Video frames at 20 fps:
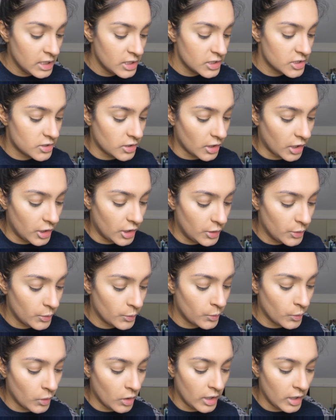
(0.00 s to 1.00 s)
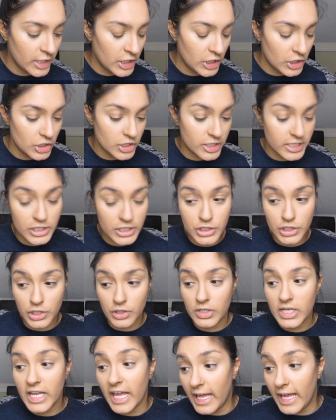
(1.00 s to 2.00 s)
So what I usually
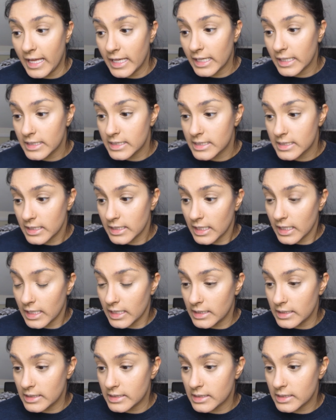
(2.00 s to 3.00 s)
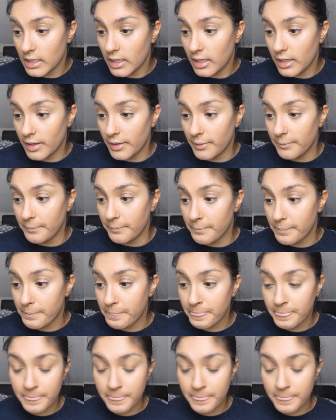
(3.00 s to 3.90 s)
do next is, and